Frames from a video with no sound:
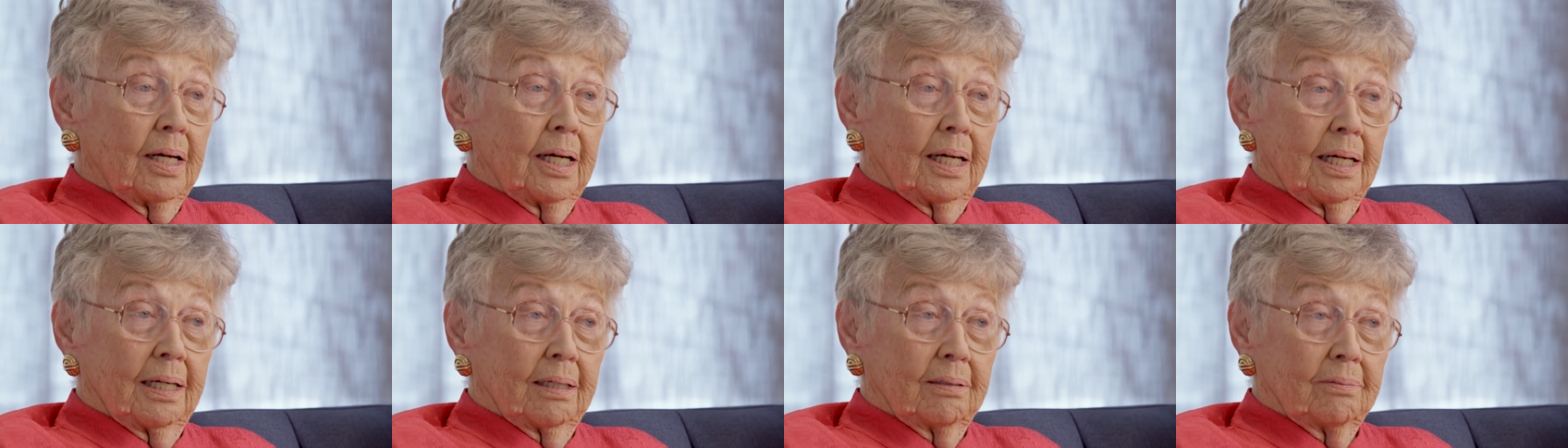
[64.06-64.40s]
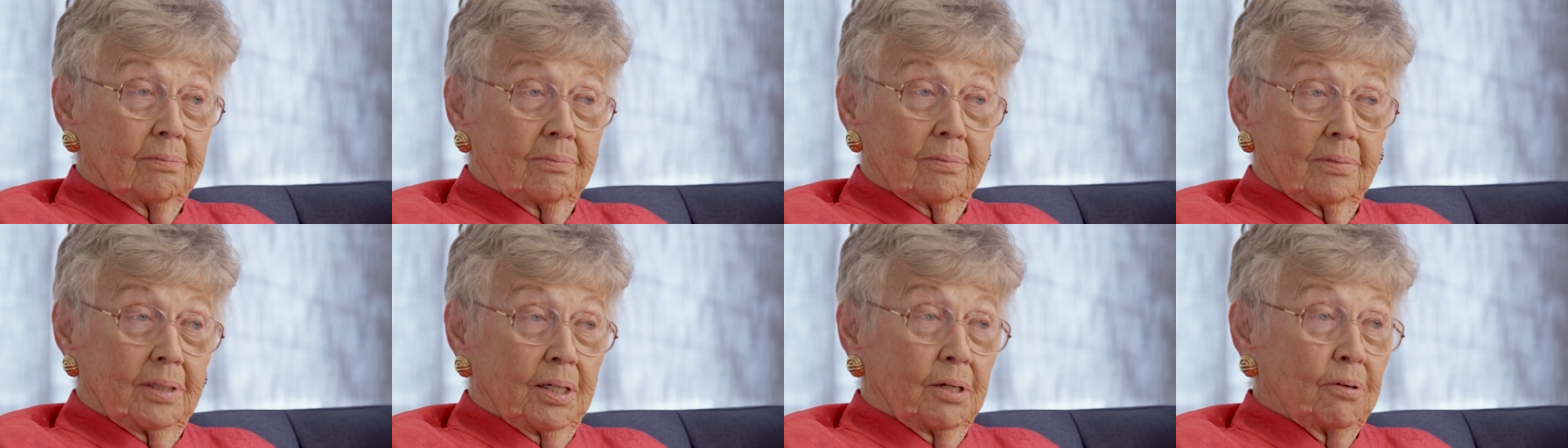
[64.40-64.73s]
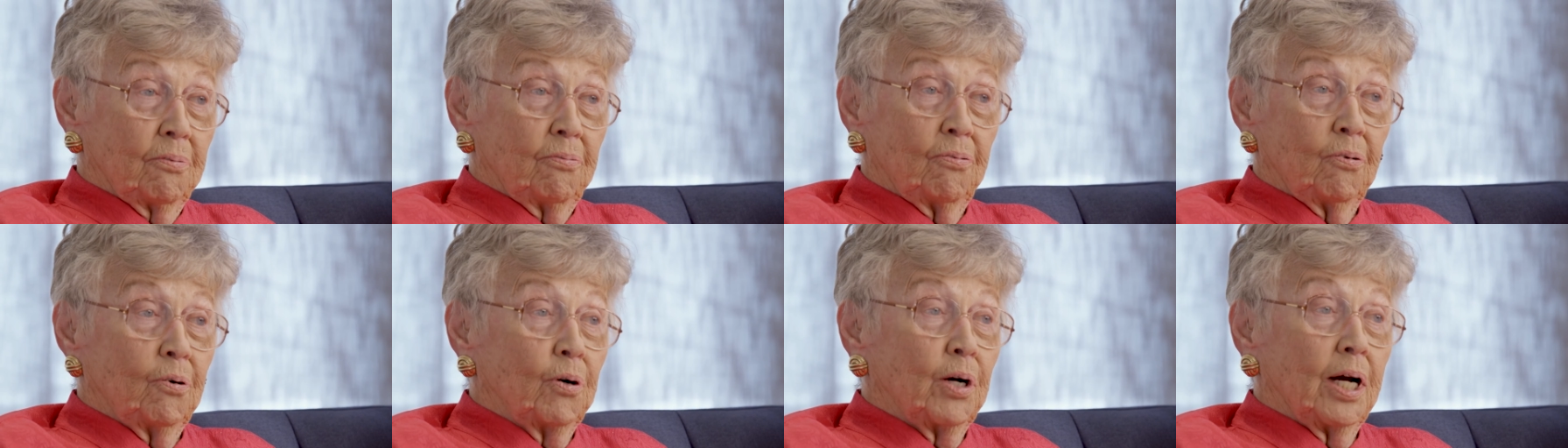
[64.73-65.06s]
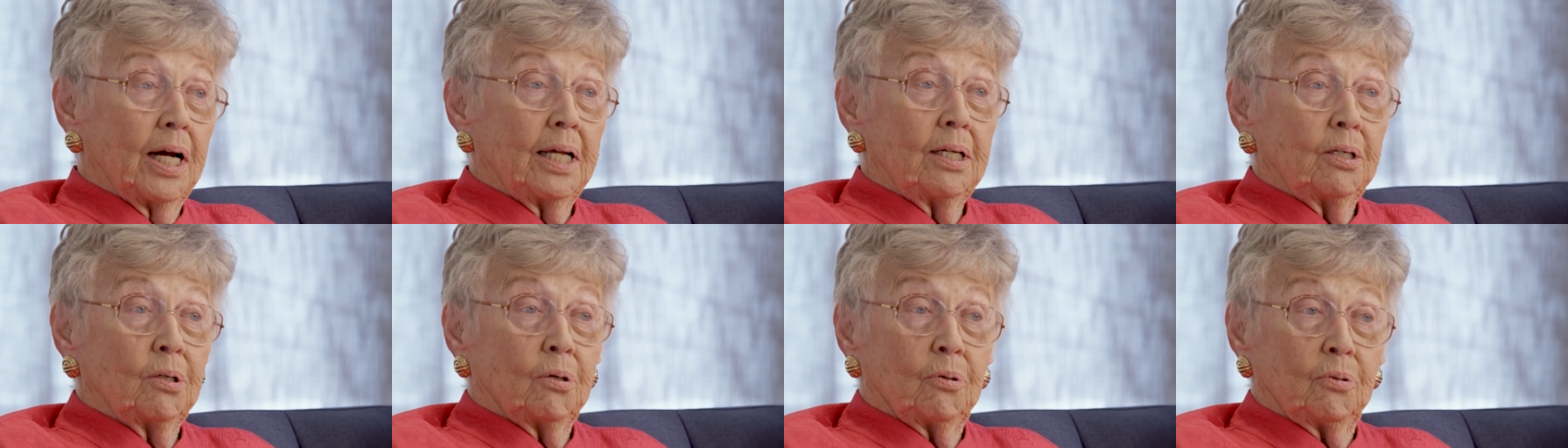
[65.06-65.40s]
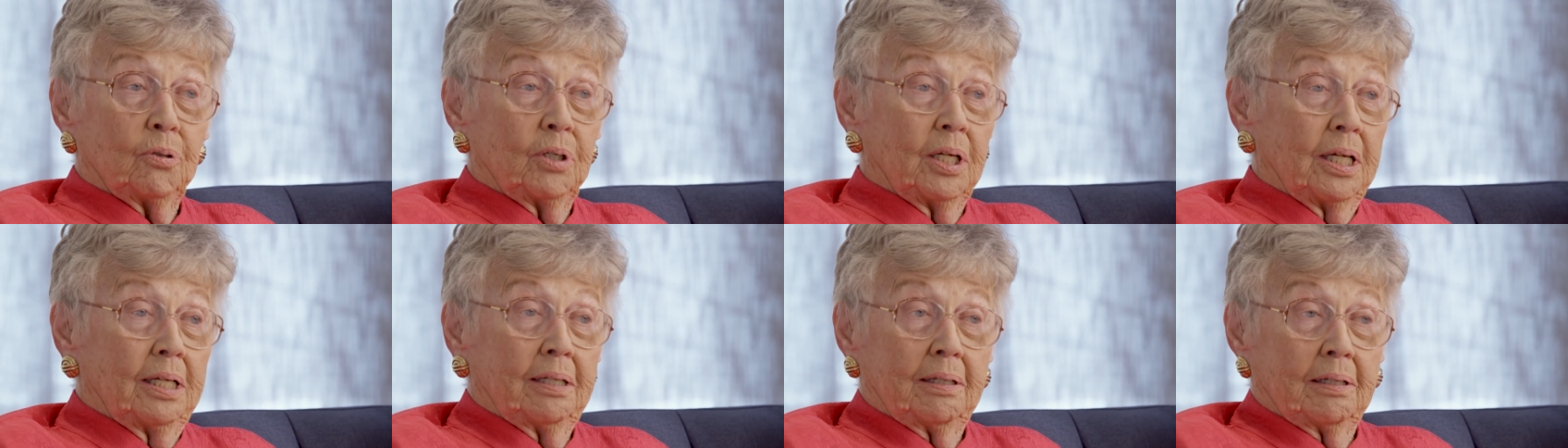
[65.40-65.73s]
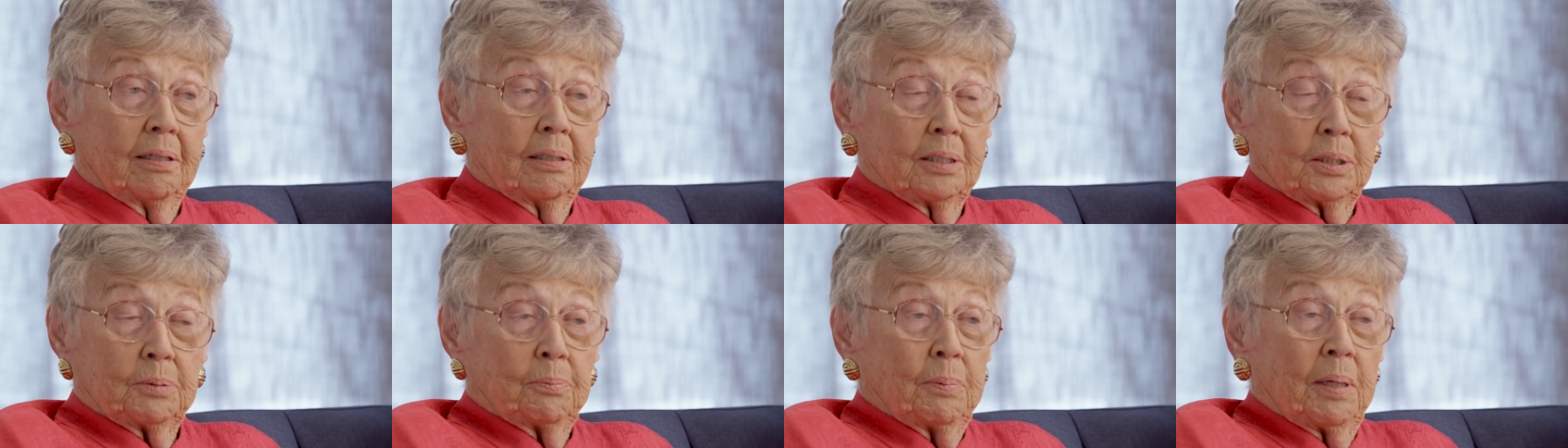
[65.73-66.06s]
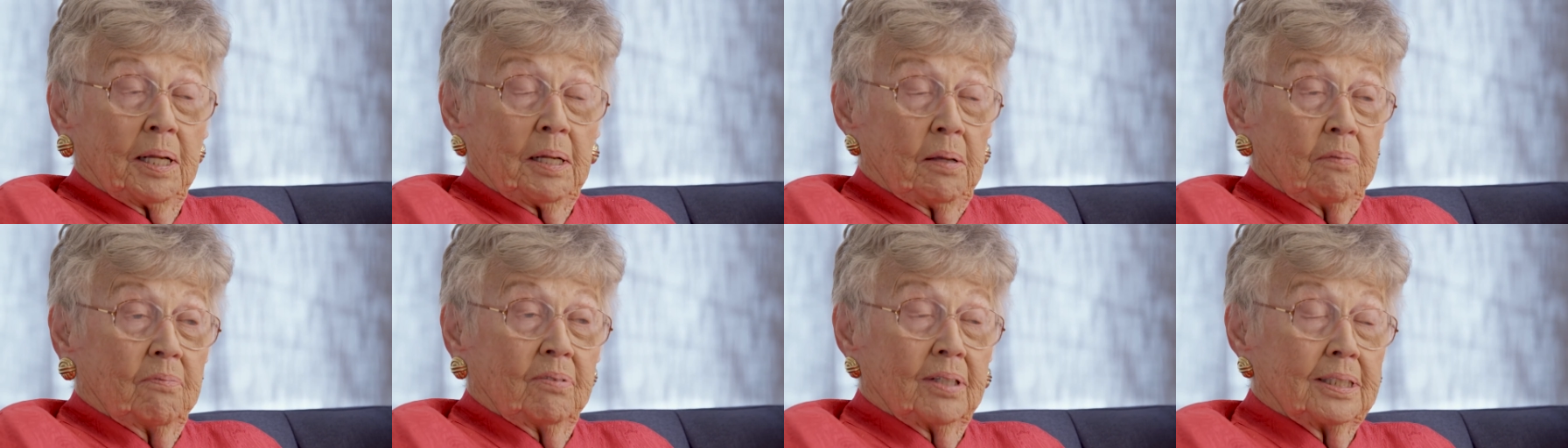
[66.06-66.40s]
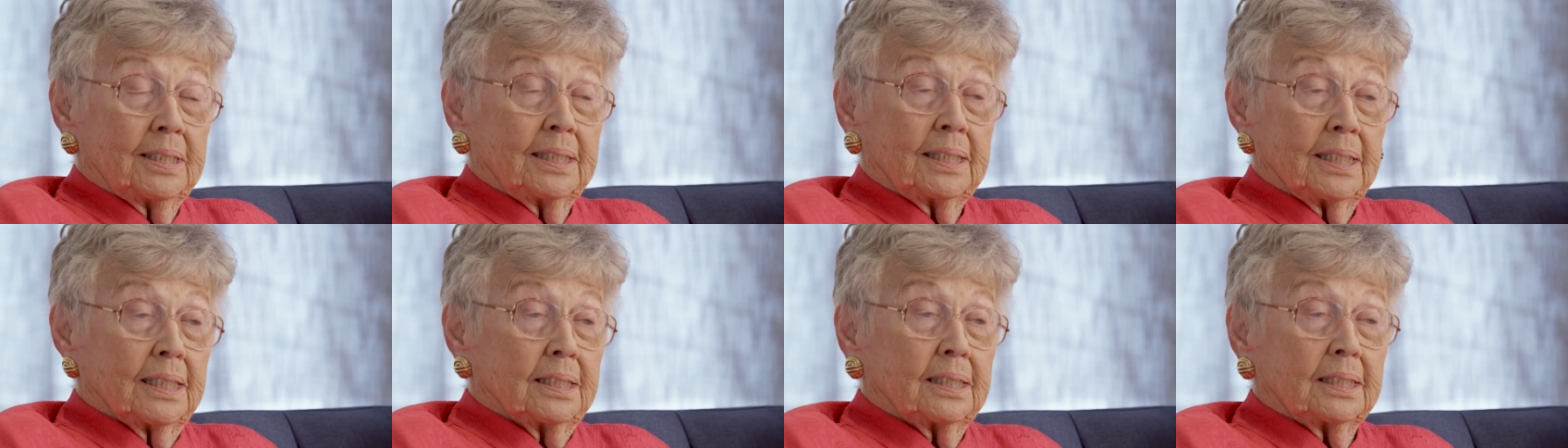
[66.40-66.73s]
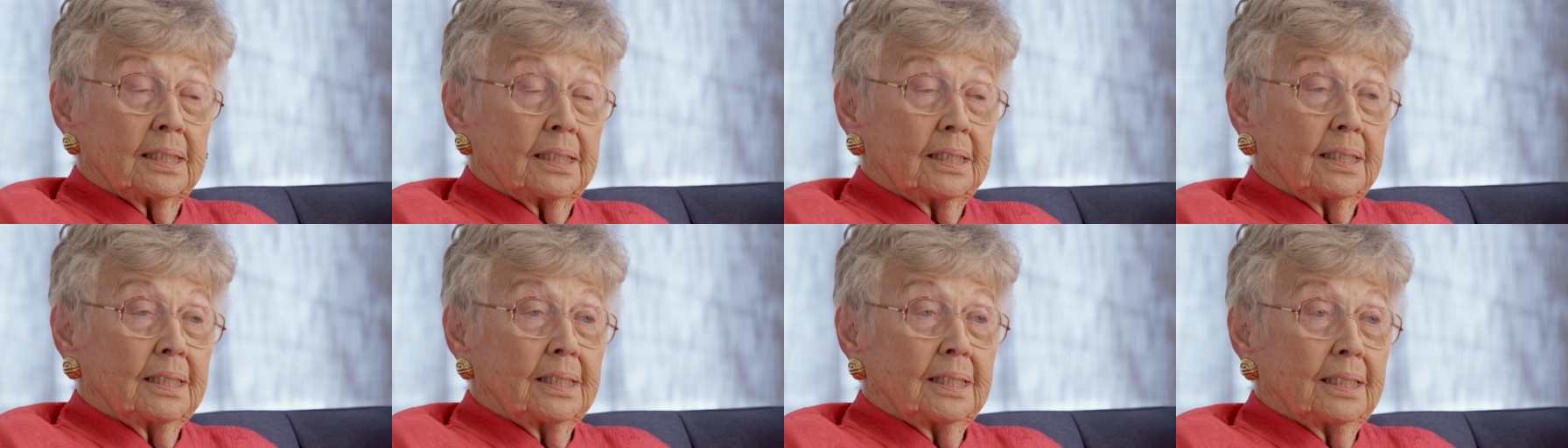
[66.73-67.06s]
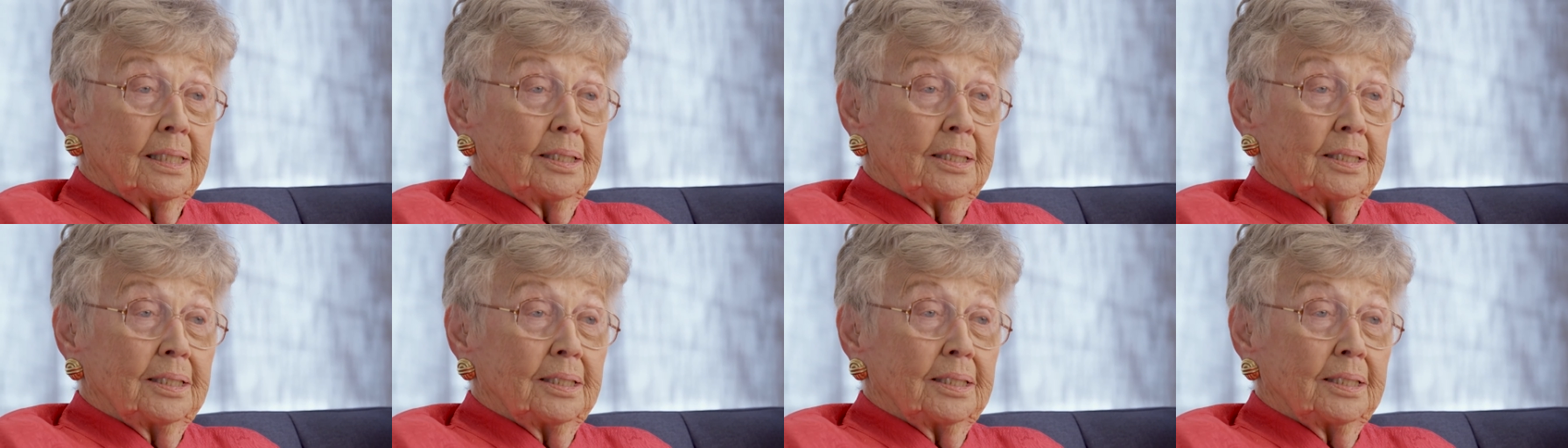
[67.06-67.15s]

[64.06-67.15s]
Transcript: uh, therefore I don't need as many visits.